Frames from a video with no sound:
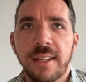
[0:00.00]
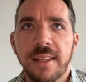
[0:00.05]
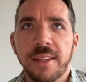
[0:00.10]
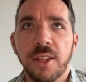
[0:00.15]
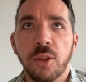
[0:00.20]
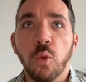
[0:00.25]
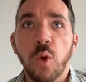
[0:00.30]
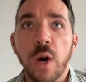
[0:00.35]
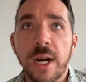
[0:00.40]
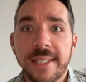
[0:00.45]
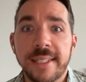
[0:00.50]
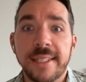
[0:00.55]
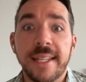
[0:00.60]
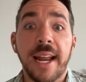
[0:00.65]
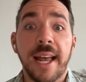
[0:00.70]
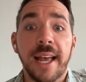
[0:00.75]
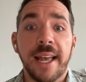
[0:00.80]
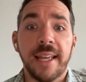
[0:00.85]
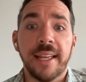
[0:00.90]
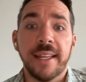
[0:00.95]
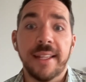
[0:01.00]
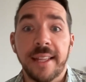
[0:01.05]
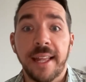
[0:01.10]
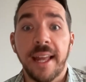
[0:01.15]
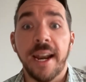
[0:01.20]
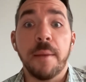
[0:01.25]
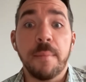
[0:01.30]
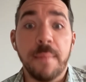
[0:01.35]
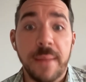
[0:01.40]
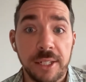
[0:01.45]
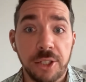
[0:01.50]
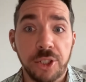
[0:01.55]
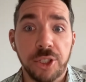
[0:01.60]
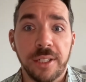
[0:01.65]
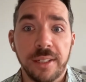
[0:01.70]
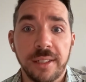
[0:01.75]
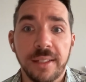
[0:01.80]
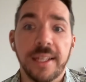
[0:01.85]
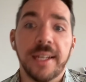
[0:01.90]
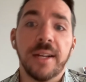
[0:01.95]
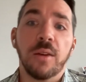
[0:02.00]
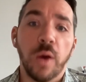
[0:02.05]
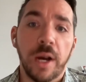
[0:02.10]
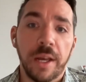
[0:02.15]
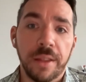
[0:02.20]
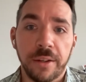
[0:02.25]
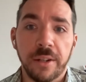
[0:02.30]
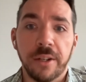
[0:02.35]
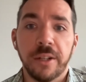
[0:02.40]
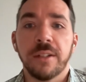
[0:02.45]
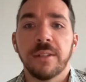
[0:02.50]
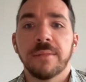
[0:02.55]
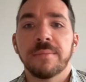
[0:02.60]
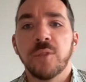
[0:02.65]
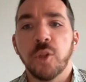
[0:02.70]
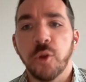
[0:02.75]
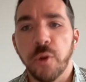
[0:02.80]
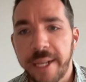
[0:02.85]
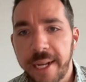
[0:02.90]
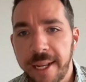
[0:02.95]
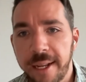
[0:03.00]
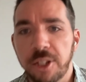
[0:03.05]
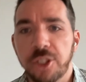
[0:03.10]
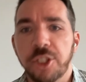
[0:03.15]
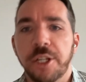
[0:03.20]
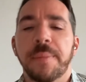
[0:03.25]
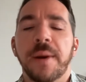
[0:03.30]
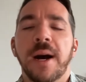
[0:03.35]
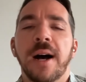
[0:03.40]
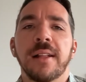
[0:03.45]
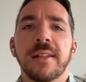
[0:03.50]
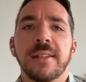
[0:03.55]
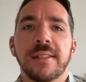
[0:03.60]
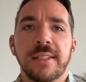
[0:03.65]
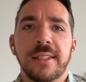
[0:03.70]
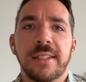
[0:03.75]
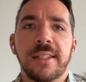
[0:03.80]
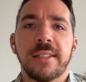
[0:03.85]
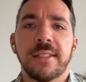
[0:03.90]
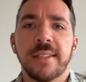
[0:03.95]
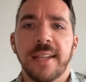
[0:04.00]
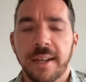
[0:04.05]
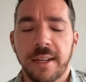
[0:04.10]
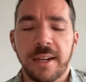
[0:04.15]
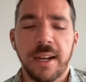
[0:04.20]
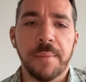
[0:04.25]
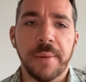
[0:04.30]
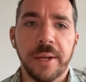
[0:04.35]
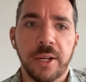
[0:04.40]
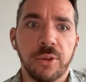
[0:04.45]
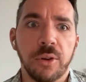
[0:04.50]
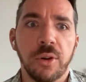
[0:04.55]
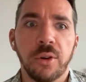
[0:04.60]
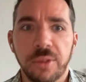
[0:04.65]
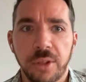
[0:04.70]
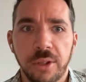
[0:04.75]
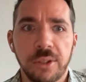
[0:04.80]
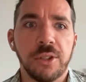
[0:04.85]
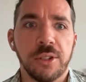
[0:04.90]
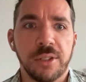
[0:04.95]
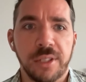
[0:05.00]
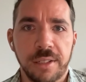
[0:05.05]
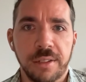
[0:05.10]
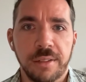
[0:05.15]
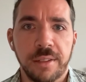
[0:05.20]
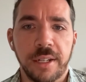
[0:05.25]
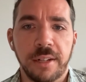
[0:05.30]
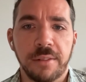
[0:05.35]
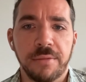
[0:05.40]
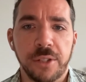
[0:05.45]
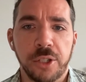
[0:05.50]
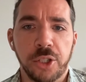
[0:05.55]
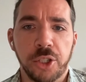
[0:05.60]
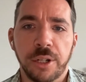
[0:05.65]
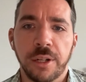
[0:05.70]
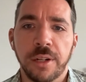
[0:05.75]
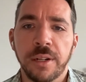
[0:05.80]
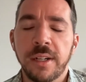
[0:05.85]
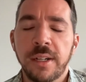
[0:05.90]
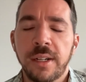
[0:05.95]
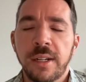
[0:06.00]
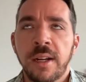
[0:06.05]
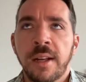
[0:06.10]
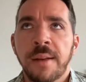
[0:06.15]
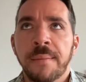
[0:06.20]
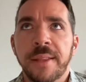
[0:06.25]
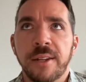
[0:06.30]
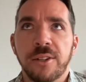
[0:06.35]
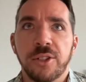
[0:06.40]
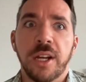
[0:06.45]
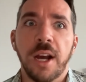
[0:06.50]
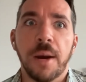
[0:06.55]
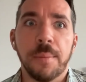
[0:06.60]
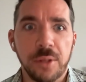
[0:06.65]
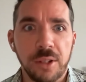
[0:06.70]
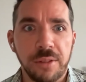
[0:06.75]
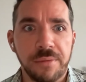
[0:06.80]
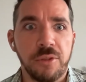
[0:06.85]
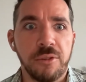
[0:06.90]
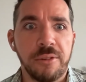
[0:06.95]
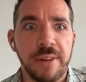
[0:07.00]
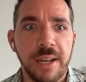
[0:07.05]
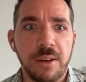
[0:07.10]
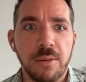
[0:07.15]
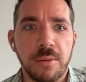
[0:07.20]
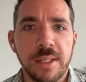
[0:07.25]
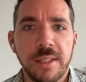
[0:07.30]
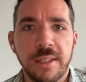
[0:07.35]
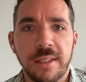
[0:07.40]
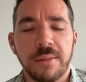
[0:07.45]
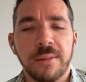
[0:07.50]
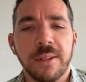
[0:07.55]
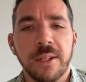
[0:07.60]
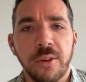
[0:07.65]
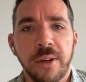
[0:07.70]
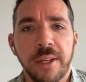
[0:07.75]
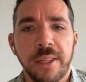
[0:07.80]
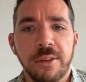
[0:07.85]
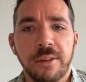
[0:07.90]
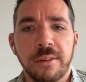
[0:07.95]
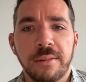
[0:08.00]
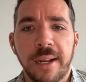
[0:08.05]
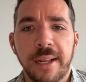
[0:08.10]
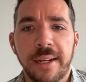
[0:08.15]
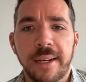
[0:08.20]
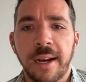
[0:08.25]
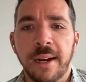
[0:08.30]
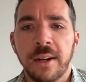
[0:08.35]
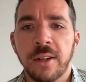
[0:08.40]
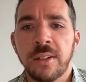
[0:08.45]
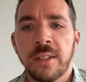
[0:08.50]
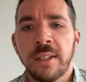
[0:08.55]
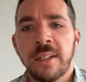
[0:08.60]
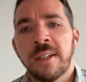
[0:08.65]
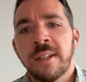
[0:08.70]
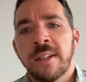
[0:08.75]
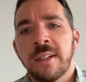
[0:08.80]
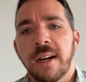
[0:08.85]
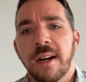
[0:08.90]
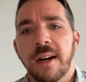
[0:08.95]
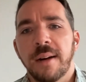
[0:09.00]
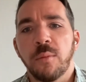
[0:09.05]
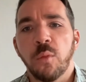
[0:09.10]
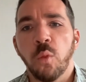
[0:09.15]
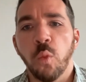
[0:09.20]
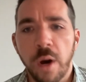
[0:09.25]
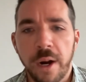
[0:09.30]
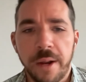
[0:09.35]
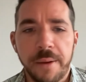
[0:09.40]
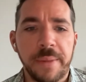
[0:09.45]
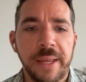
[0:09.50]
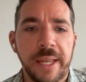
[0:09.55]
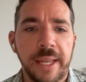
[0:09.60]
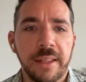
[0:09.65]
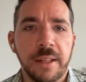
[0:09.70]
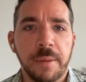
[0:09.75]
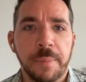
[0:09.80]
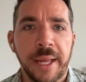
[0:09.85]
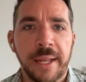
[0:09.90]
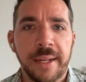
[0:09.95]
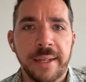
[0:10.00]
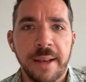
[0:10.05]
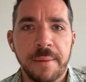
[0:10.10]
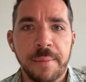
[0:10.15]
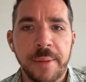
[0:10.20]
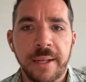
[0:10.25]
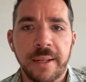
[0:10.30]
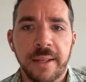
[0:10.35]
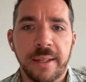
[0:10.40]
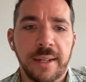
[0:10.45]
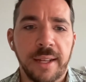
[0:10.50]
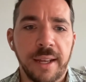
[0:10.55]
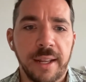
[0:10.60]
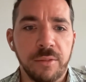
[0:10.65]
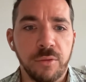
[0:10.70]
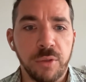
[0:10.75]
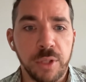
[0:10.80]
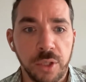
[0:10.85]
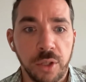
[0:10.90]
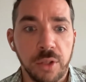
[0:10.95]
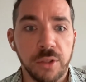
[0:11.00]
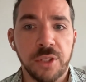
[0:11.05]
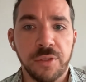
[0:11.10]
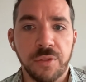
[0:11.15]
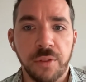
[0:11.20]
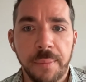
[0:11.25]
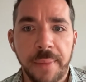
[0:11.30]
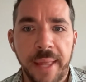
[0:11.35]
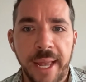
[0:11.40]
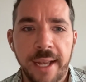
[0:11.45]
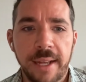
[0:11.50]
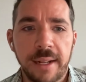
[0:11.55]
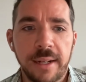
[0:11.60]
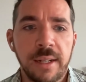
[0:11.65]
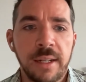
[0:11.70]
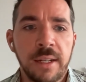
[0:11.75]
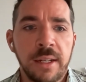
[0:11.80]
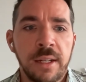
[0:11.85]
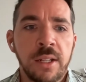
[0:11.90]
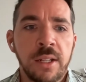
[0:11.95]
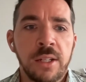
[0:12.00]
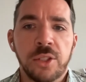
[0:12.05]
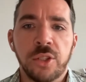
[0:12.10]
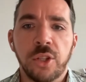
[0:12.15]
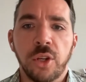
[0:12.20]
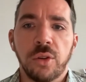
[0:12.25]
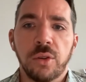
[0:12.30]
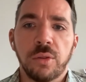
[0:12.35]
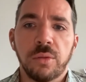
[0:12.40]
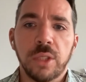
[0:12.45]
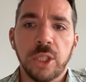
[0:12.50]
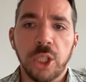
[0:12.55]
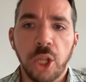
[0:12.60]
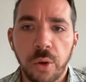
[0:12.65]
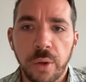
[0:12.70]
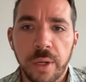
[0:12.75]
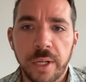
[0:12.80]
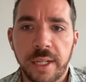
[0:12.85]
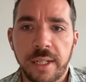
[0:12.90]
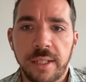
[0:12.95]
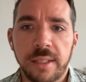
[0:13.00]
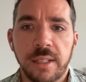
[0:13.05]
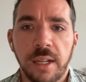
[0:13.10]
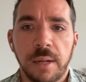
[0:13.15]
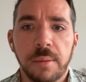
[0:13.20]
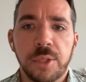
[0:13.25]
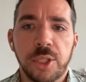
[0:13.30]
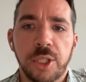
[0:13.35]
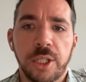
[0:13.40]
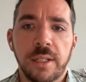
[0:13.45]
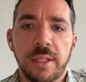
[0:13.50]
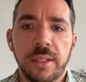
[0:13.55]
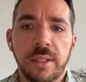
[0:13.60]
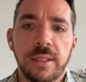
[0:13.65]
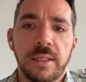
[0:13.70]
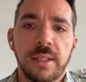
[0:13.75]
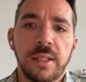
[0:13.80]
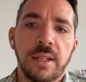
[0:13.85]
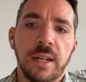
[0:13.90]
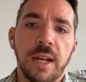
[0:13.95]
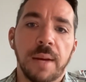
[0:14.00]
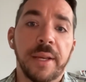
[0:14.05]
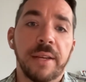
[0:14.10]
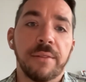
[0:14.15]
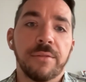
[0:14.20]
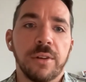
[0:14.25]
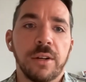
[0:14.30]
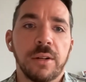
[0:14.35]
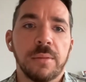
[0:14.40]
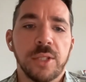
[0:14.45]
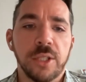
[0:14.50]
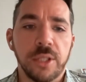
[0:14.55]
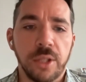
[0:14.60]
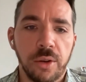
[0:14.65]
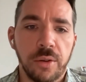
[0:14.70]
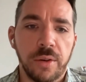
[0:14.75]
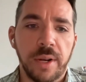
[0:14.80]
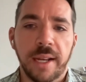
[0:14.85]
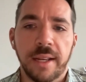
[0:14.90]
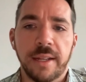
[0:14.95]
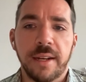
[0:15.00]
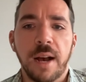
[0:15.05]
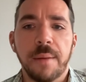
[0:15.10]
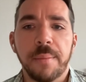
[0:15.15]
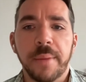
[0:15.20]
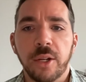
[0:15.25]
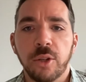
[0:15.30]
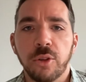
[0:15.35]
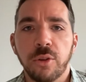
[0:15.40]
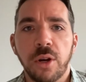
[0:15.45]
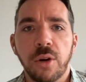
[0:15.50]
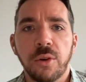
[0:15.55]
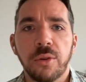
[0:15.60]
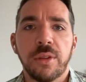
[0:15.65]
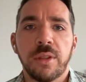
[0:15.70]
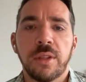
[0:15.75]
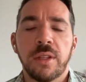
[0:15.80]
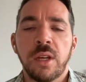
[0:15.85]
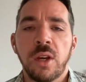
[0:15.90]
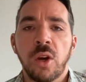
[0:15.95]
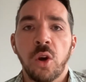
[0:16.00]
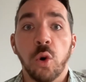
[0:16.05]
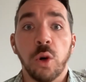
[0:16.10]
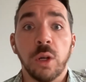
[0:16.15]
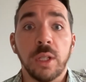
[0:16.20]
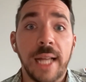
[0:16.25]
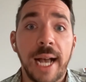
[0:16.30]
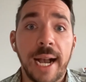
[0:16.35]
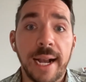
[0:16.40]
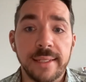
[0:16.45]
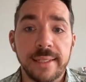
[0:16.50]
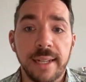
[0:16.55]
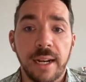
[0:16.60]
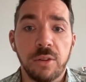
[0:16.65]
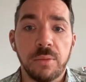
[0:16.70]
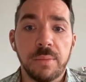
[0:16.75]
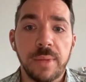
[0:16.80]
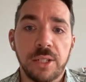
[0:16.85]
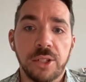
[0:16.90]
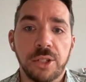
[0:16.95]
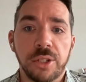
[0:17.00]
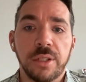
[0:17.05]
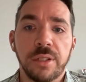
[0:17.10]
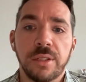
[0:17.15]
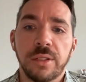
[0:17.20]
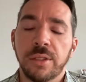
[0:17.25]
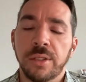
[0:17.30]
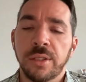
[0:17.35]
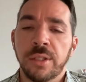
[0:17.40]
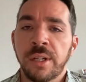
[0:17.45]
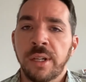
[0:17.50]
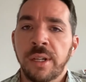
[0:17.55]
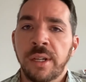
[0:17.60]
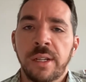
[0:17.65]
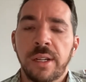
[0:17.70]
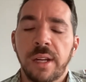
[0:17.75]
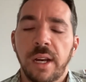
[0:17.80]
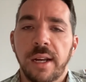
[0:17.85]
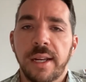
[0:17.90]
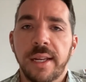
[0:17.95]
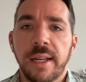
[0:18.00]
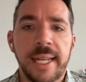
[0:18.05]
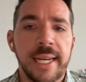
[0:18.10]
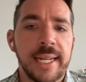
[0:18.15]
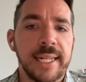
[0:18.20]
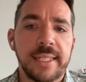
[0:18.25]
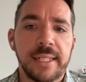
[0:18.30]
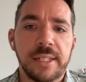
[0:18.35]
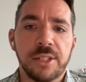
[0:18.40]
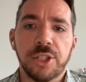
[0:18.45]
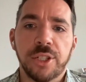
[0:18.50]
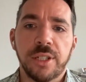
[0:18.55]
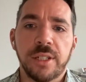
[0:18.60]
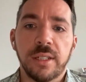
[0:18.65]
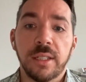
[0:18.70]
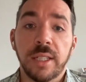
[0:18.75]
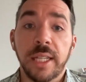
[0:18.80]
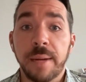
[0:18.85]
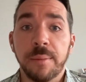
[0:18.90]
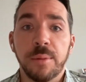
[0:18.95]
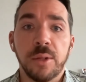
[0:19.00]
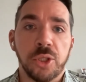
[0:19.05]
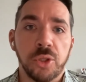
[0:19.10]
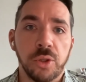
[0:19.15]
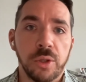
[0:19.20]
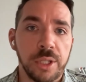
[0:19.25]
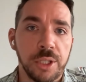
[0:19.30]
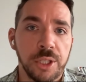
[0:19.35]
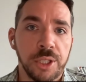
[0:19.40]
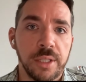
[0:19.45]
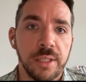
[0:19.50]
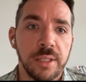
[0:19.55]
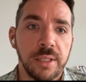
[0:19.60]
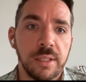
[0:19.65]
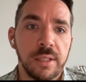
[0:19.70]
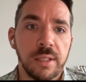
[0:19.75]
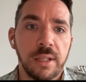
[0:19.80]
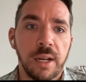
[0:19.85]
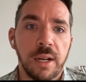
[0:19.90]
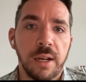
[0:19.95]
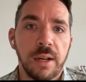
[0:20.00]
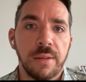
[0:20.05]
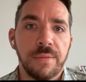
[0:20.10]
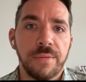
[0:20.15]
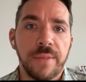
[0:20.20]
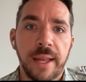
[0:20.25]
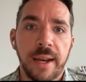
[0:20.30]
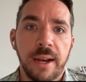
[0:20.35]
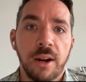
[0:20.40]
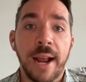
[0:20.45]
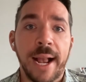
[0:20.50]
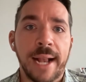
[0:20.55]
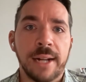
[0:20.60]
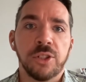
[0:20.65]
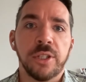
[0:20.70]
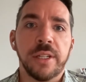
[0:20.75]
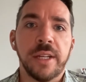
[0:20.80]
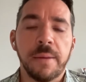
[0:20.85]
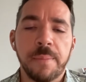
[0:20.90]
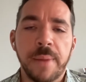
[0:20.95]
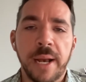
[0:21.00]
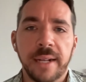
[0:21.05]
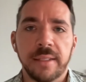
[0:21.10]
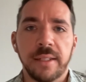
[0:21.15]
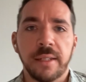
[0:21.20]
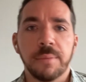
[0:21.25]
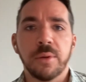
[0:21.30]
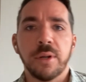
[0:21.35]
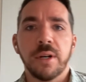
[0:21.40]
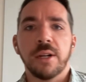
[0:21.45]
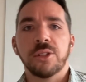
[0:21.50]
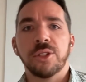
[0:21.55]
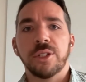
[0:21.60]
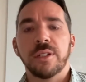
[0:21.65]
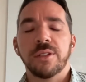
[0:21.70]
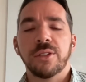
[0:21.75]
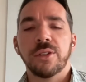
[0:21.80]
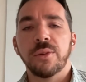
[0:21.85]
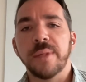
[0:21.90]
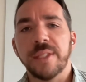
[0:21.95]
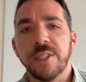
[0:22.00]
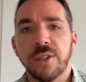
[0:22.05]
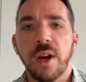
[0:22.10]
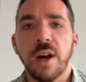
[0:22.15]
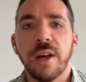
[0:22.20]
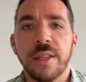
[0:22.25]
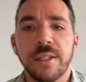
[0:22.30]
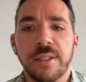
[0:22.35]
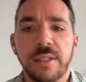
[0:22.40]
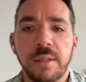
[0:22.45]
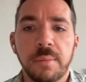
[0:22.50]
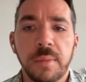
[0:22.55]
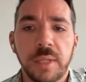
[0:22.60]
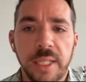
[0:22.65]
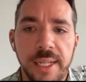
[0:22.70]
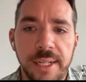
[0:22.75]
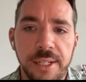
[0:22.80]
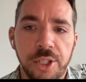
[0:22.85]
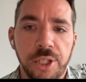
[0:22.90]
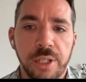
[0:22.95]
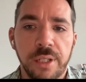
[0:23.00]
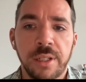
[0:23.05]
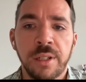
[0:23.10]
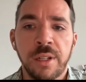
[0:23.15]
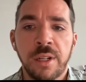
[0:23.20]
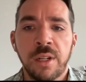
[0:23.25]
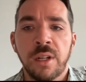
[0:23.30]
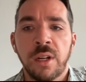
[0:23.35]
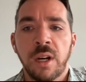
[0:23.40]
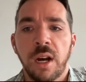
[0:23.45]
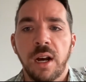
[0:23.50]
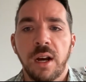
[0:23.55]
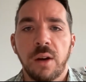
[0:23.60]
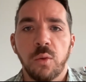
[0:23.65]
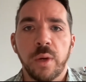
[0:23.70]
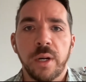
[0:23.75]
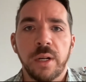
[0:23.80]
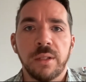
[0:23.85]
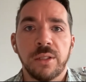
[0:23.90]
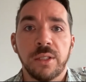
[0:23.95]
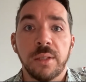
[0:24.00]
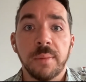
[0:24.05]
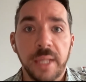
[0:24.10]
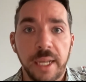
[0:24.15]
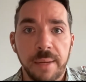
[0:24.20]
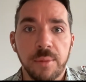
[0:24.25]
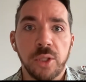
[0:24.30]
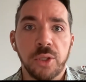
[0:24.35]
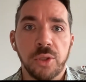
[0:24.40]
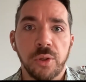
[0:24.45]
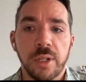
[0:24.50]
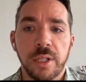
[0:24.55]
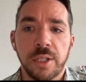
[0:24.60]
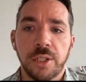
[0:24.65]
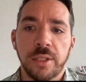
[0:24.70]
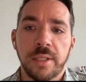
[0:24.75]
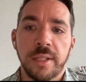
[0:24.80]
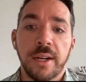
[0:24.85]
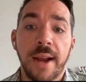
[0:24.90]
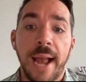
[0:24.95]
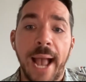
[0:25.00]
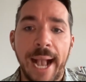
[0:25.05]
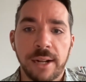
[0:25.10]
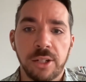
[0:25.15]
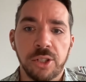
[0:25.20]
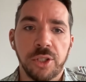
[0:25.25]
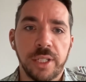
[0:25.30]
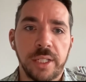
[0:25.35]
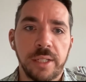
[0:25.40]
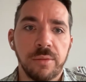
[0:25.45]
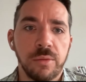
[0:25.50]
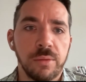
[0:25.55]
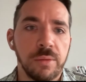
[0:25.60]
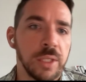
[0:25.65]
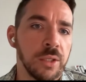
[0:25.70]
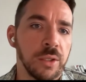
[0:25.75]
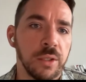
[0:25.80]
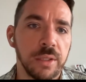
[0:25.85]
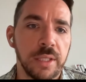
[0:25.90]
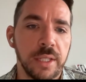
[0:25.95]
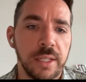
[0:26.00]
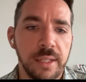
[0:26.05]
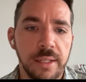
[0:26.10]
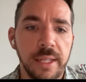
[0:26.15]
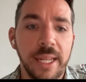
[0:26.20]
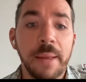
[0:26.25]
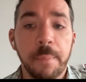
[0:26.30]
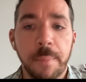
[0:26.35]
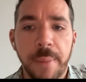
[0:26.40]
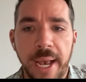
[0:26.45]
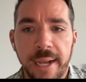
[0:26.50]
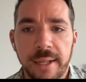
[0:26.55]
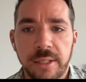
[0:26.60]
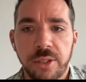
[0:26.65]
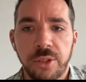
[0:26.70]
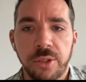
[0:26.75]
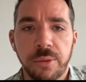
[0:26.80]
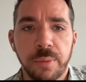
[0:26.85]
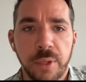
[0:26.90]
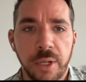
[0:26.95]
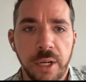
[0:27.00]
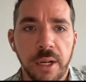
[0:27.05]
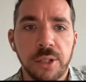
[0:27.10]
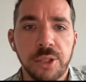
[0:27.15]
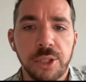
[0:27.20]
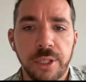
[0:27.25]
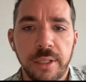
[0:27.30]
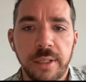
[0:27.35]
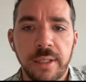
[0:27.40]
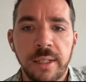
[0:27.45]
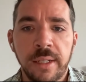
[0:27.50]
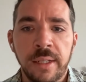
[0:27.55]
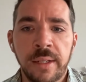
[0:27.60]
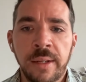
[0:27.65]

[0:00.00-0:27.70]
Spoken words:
the ones that I mentioned, like weather, green energy policies, economic growth, those are still there for sure. There's a couple of unique ones that we're going through right now. One being the pandemic and kind of results from that. So lowered consumption coming from slowed economic growth or lockdown measures. In addition, labor shortages that are actually impacting production. So we saw this in Malaysia, where some labor shortages there actually resulted in impacts to production.